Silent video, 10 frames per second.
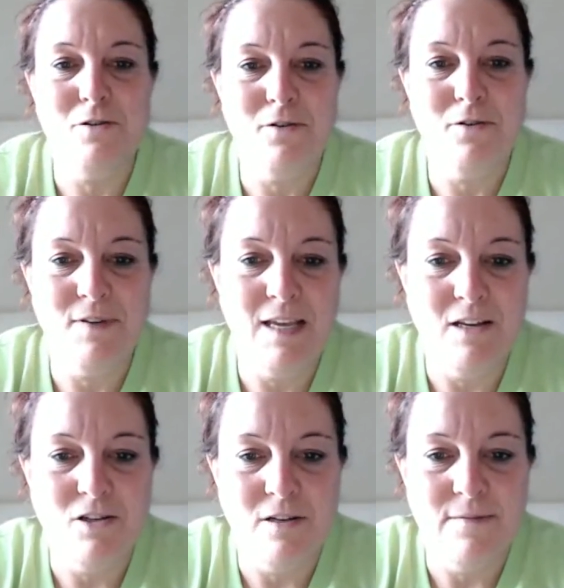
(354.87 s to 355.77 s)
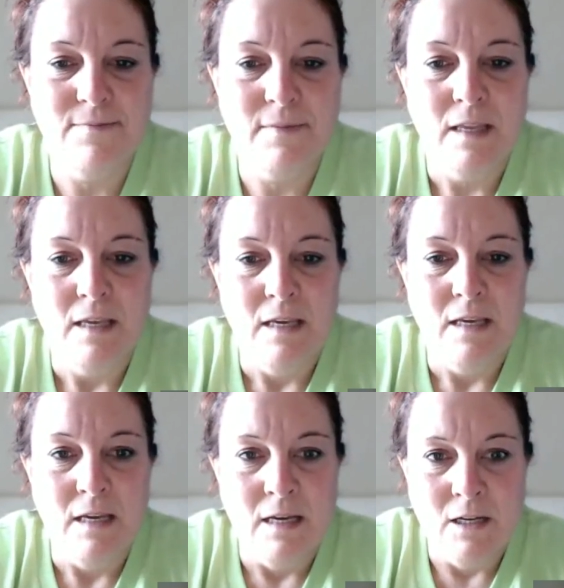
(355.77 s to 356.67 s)
certification,
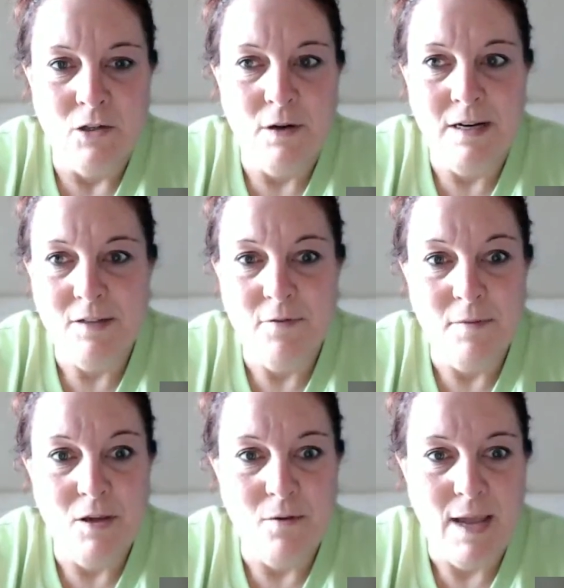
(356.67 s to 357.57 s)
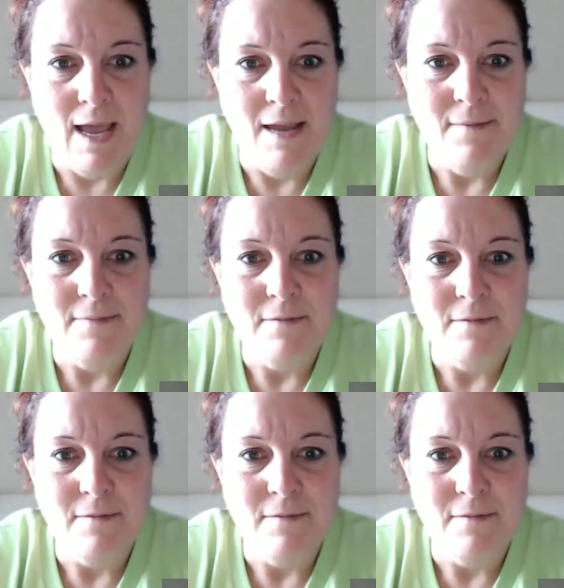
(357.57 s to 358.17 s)
joined us from the UK.